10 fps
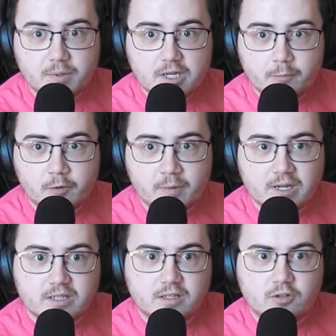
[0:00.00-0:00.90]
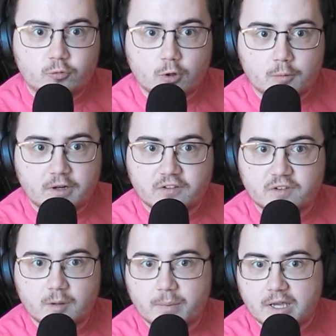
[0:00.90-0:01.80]
people behind these Roblox
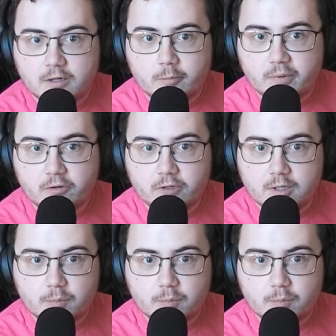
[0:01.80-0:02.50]
compatibility